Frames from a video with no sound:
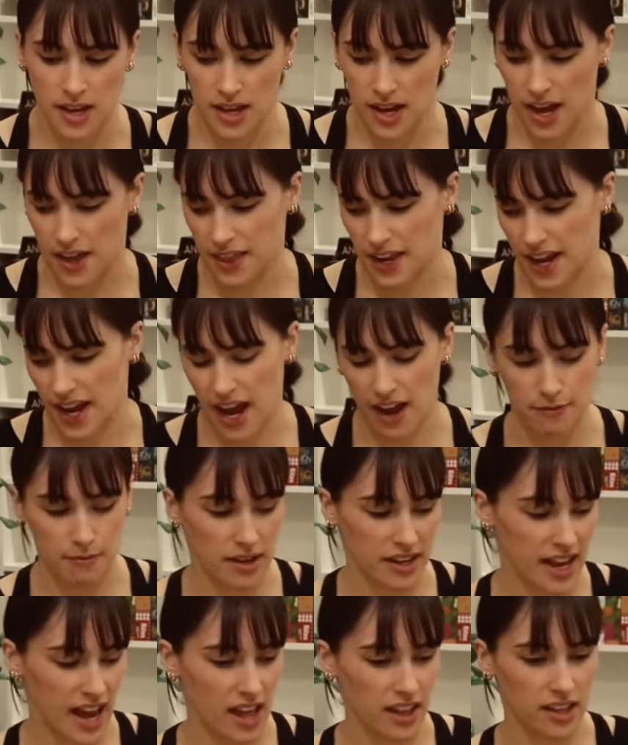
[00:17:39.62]
And I have my
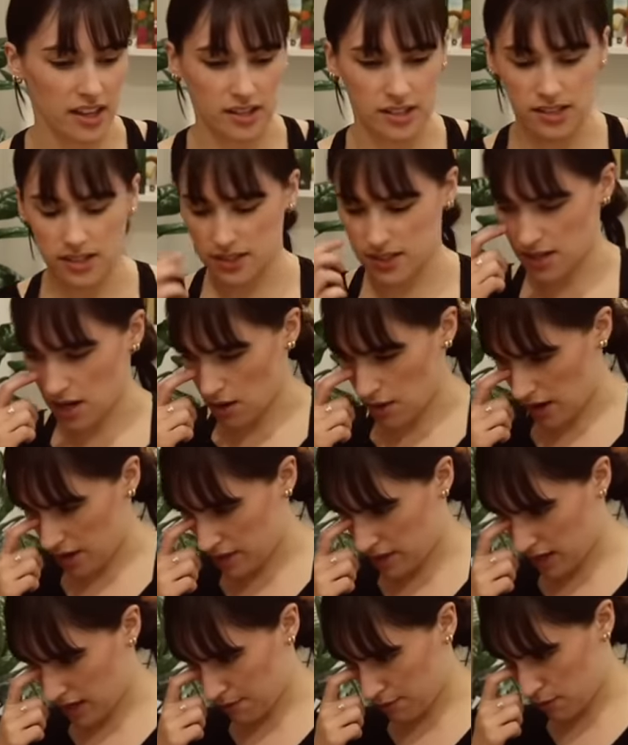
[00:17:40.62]
Kallax. So I
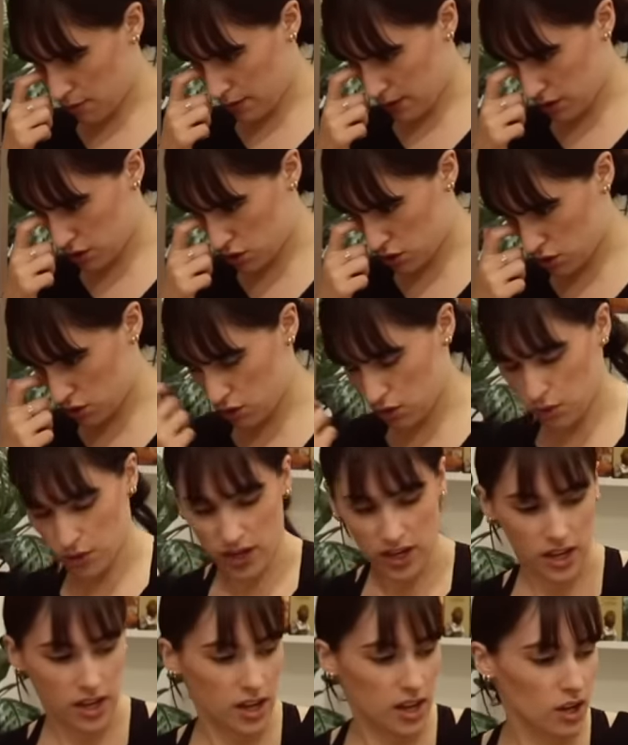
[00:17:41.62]
think I'm going to
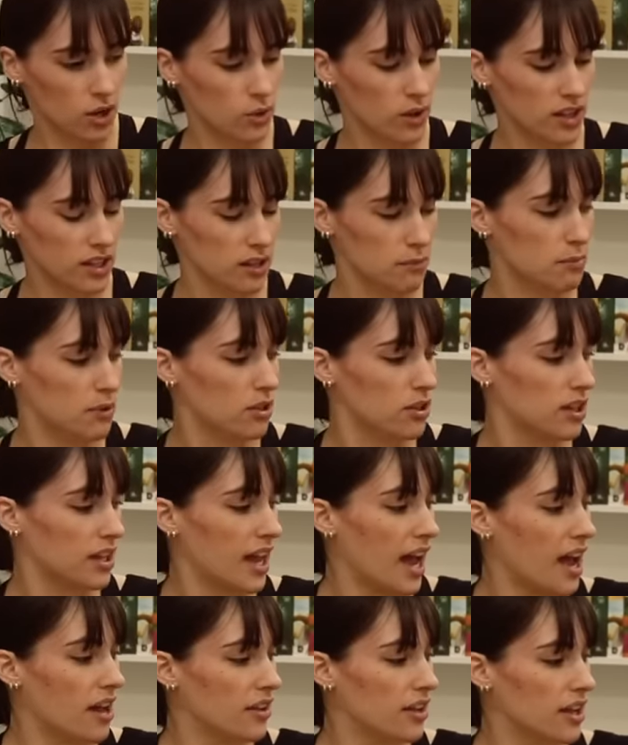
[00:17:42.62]
quickly build the
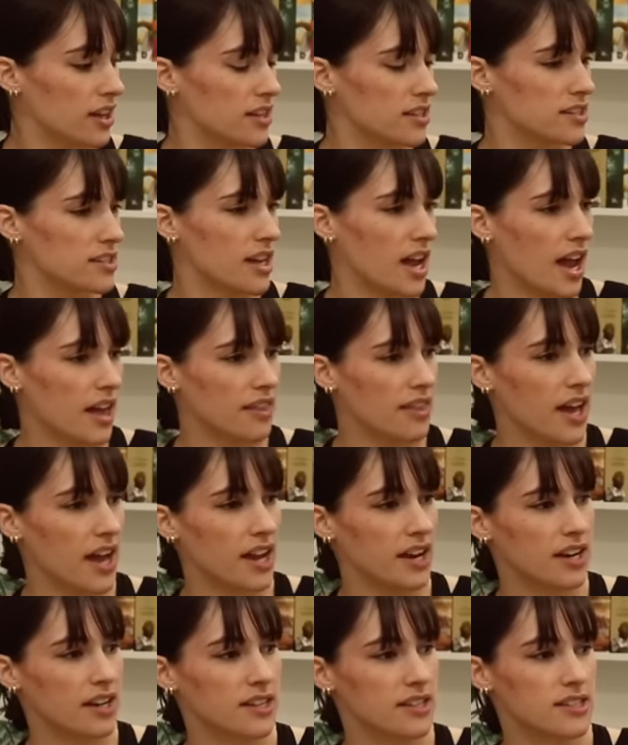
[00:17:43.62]
Kallax and
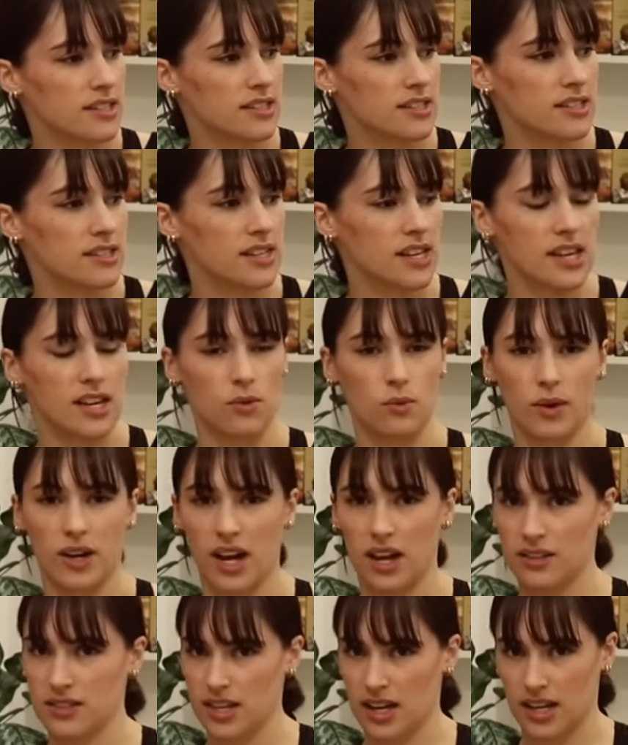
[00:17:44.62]
then see what
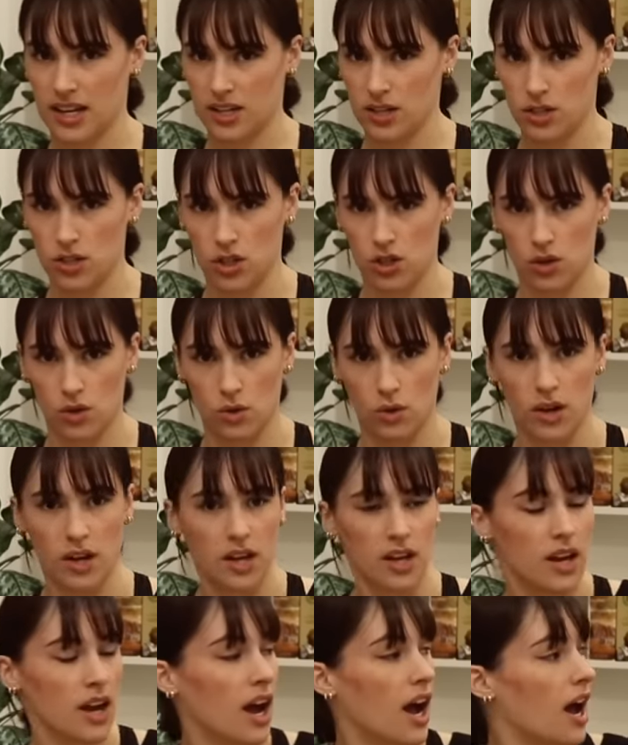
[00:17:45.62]
else I can do.
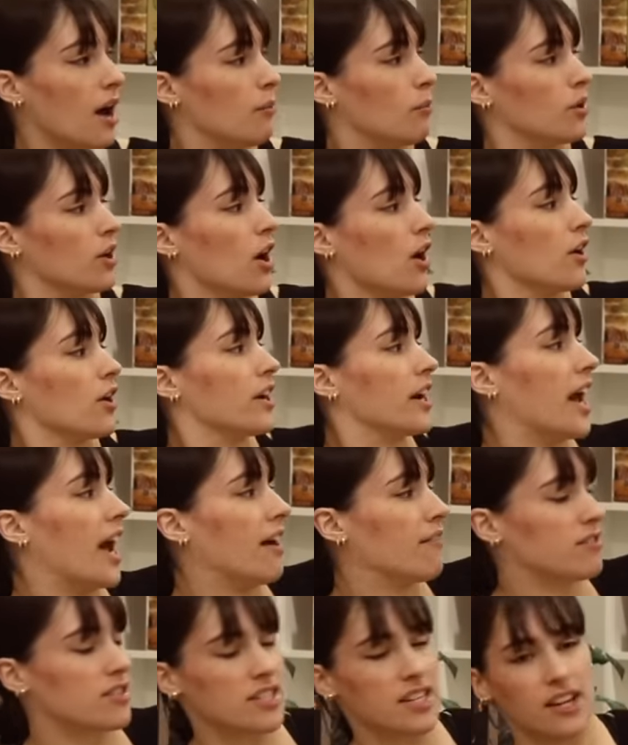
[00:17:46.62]
We are gonna
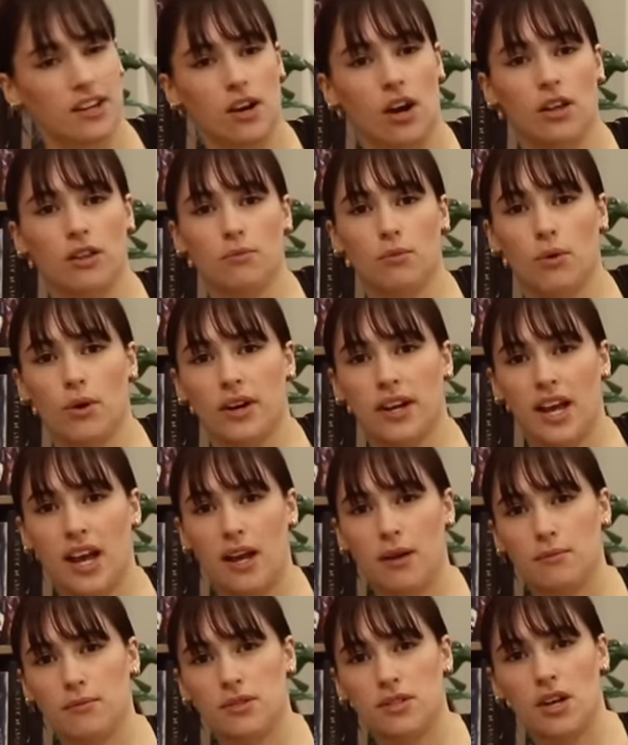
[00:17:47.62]
have to take all the board
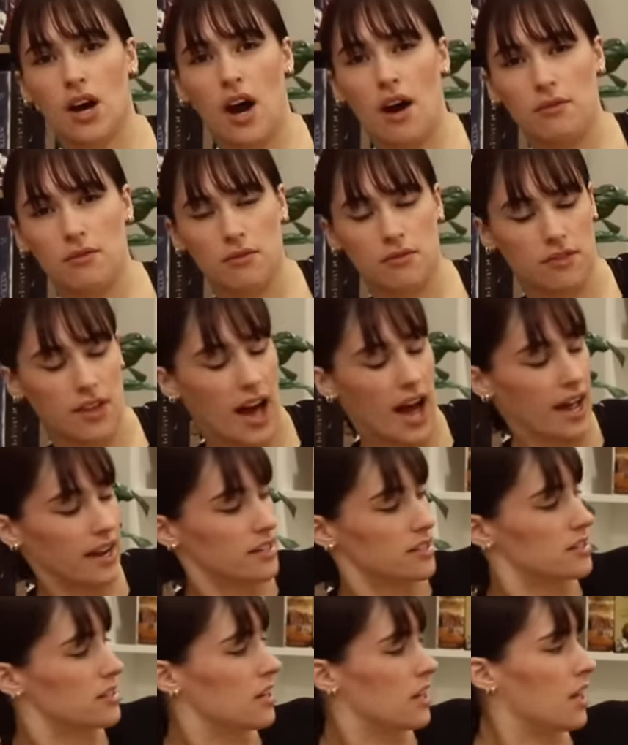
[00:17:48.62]
games off of
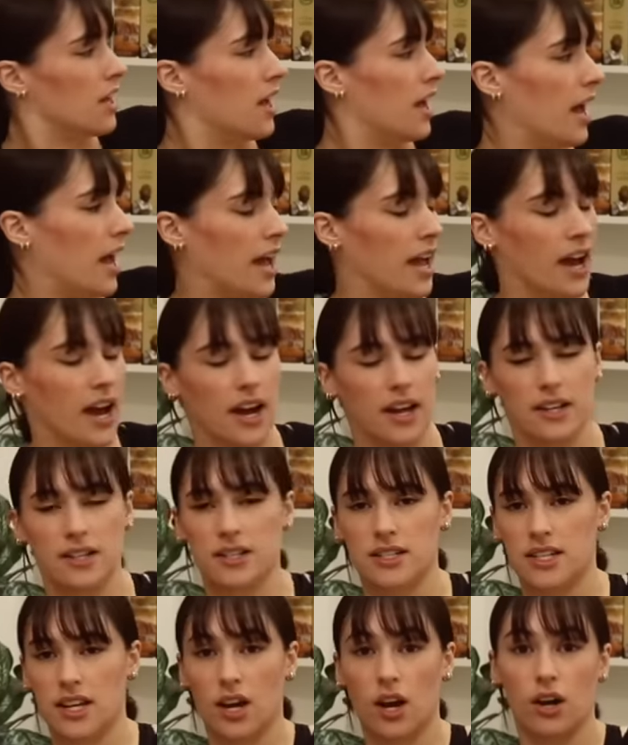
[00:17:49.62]
that
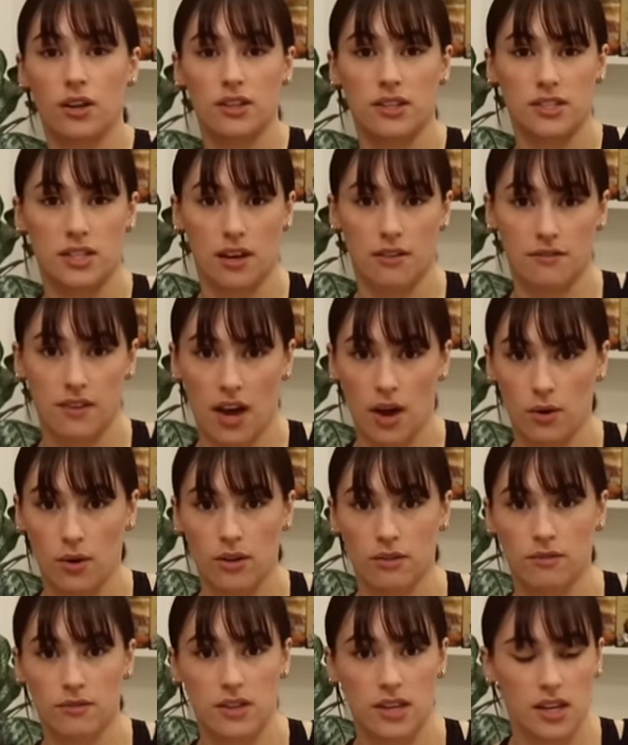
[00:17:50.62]
and take all the stuff out
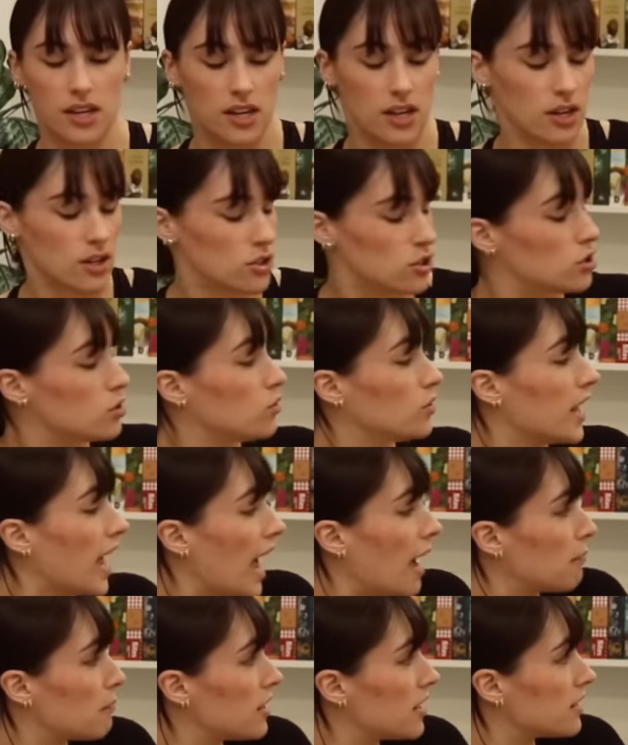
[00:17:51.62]
of the two
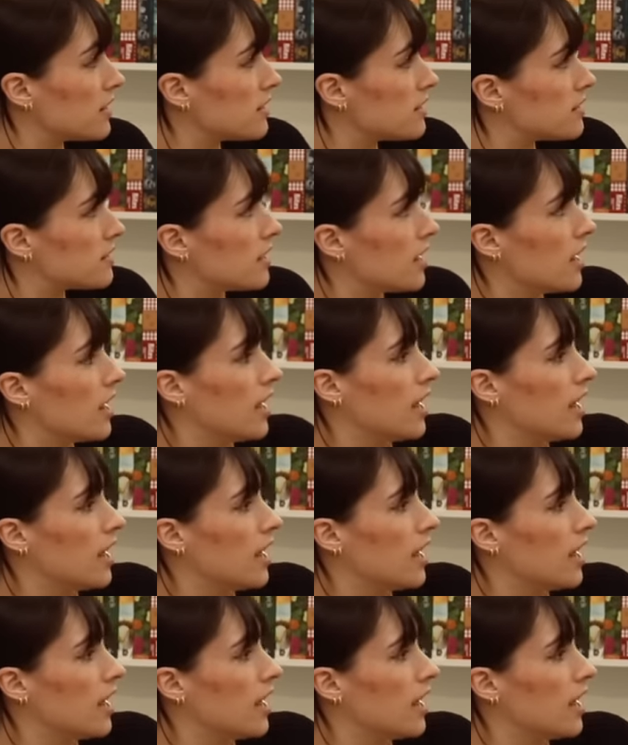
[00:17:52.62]
cabinets.